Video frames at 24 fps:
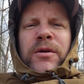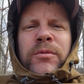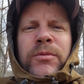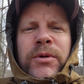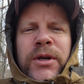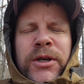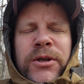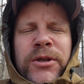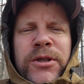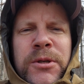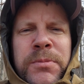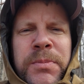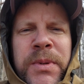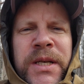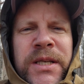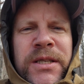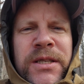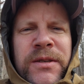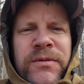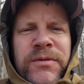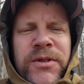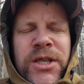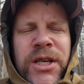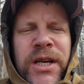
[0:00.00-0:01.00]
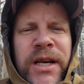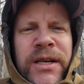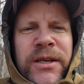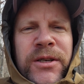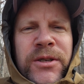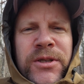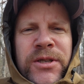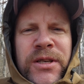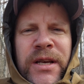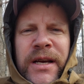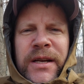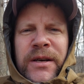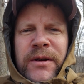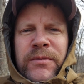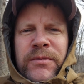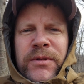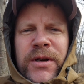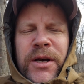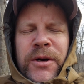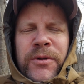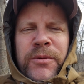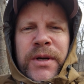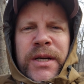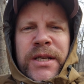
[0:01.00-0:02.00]
real expensive chairs, so I don't
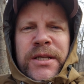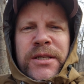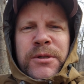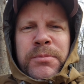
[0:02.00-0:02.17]
know any